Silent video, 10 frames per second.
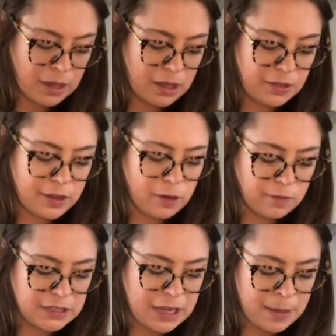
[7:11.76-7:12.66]
I think
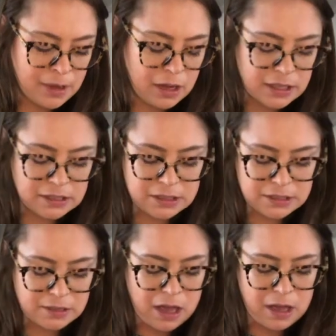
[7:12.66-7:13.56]
over time it
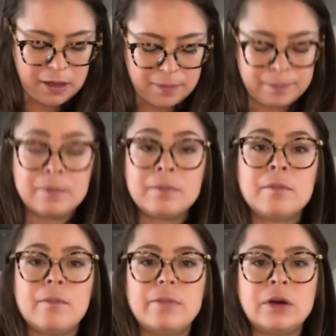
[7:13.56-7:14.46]
causes
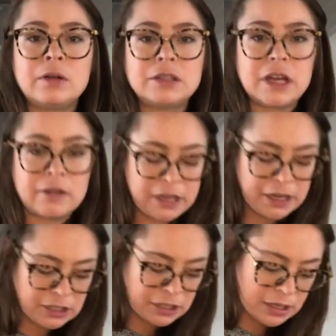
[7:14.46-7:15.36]
bone
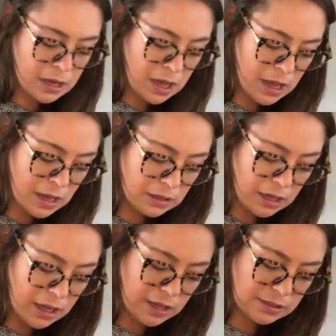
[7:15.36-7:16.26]
degradation and
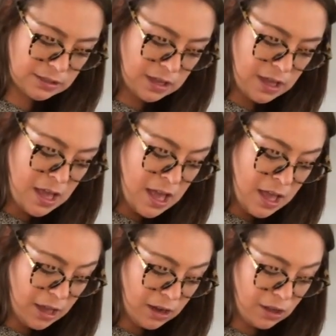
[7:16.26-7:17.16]
loss.
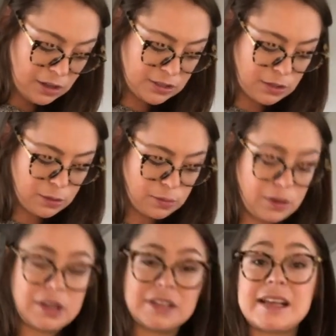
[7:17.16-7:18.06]
It also
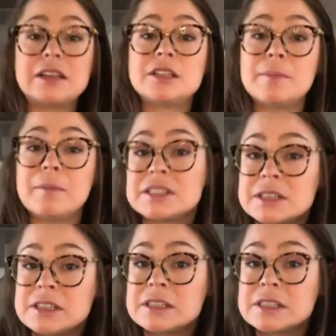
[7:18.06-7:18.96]
does that to
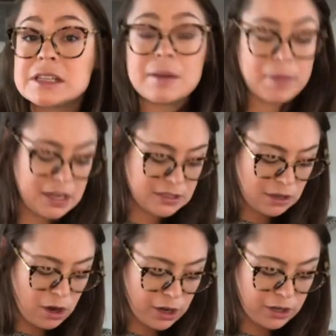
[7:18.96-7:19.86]
muscles. It makes it
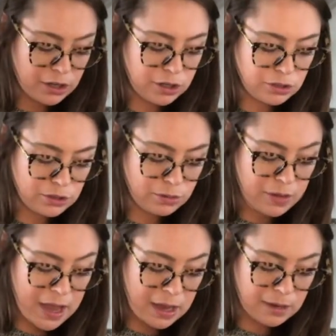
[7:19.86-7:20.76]
harder to
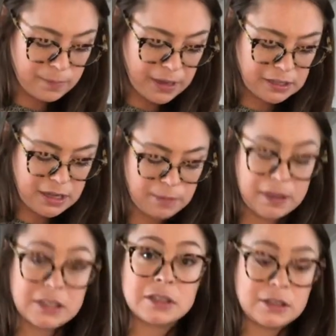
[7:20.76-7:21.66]
gain and maintain
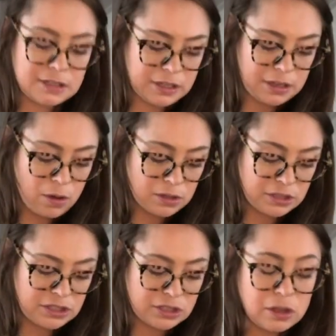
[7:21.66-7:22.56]
muscles. It
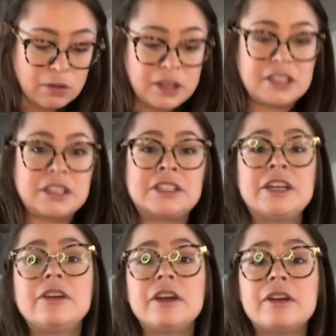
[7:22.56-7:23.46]
slowly
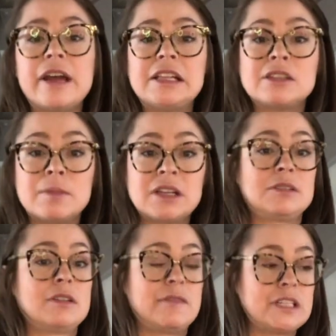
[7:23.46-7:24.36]
deteriorates your
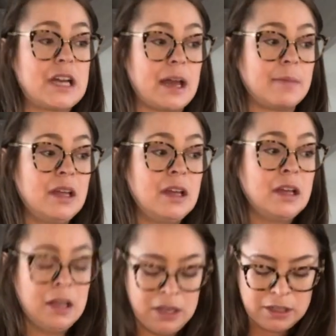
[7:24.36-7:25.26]
muscles over time.
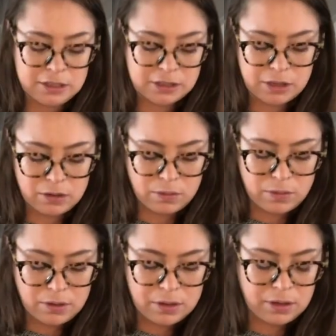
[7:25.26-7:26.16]
So
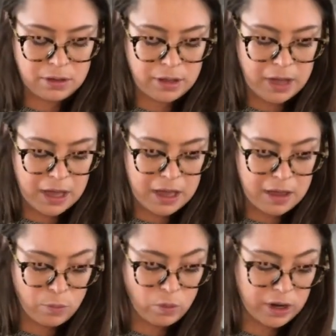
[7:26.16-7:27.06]
I am